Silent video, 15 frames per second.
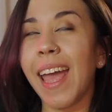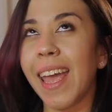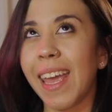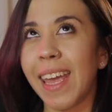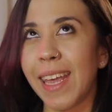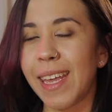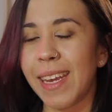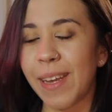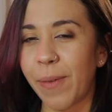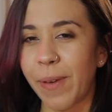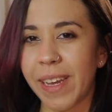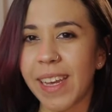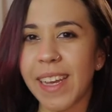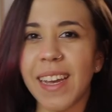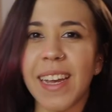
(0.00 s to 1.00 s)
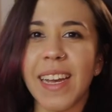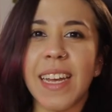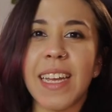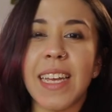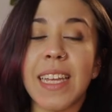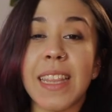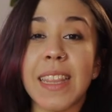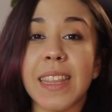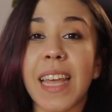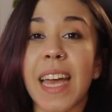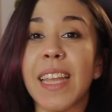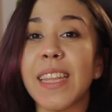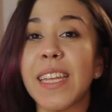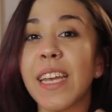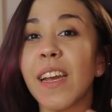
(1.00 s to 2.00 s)
Anyway,
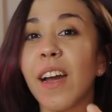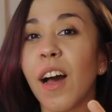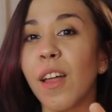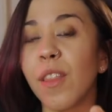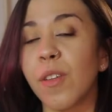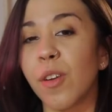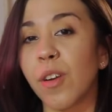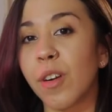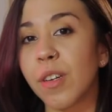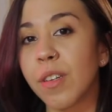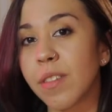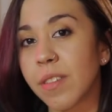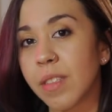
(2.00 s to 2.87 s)
then the other